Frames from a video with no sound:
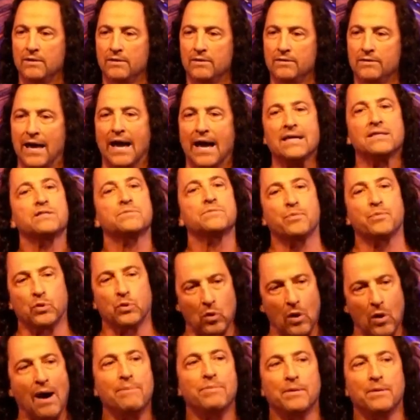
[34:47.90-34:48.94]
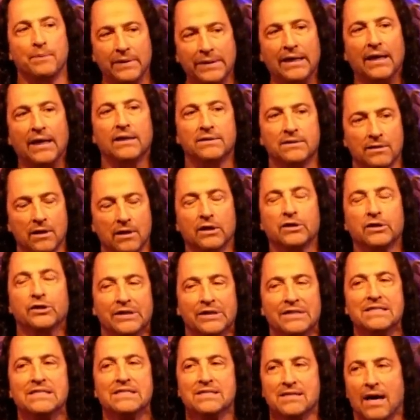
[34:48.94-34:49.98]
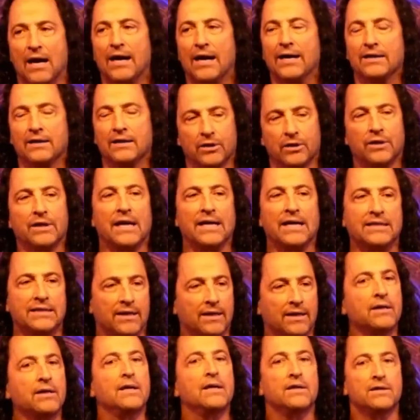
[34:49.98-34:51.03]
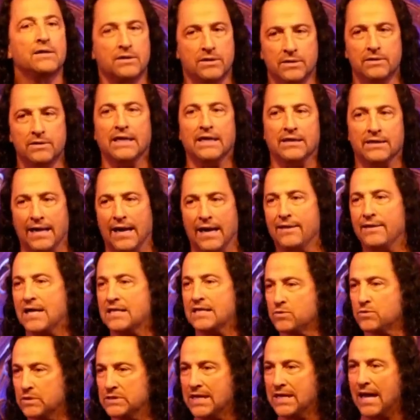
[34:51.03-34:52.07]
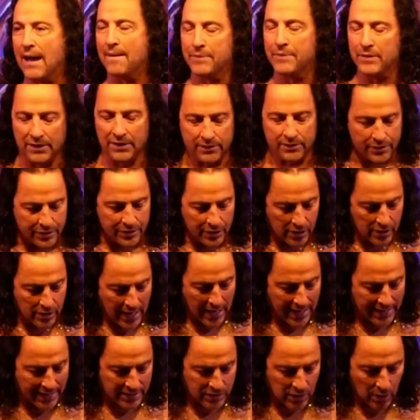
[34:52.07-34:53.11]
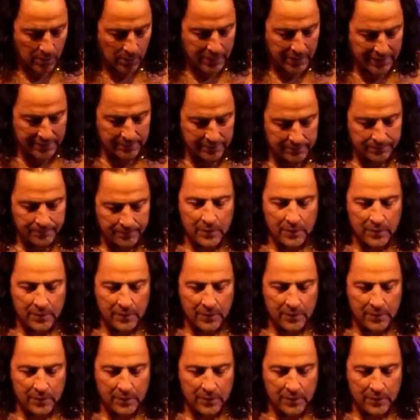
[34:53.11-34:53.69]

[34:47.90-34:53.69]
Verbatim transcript: That's probably a, a good sign, a good idea that yeah, that's what's happening. The third eye is opening.